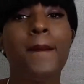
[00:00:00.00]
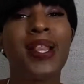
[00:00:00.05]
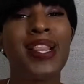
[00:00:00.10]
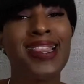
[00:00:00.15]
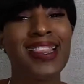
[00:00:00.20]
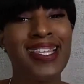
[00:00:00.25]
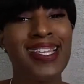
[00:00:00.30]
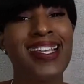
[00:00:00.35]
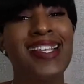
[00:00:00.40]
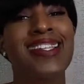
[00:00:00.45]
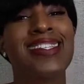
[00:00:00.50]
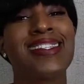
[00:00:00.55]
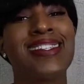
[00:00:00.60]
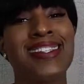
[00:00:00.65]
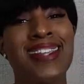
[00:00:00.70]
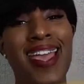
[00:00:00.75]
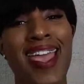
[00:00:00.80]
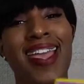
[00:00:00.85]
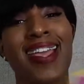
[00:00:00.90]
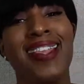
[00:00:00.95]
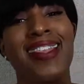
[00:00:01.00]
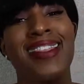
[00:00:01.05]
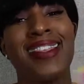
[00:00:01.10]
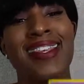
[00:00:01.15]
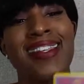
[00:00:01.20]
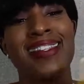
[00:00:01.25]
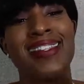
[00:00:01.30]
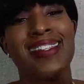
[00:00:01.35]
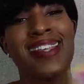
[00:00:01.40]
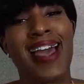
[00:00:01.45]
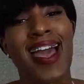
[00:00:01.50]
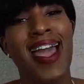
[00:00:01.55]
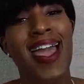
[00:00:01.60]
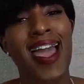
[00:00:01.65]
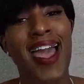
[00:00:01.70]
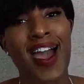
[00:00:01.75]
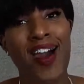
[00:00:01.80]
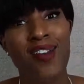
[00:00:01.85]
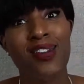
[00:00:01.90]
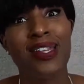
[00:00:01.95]
please check this
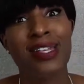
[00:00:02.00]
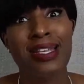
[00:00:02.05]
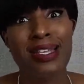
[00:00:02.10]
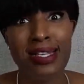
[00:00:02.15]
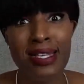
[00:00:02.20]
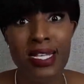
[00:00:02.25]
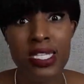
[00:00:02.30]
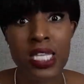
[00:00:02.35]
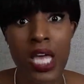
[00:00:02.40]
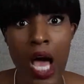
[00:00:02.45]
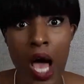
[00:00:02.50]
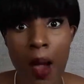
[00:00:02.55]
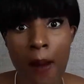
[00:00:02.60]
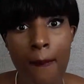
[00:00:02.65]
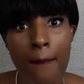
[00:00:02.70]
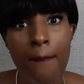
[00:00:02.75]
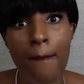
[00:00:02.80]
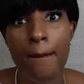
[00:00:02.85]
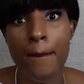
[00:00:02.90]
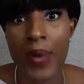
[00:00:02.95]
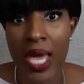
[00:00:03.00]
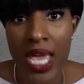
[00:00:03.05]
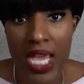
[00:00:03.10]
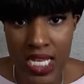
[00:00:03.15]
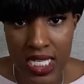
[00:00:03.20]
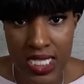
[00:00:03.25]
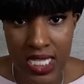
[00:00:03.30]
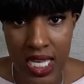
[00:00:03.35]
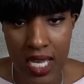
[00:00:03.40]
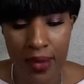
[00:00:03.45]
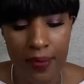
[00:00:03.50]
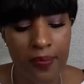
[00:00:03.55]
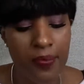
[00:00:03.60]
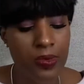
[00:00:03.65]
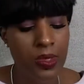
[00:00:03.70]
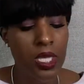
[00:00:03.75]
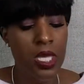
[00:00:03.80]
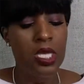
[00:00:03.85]
guy out. He's amazing.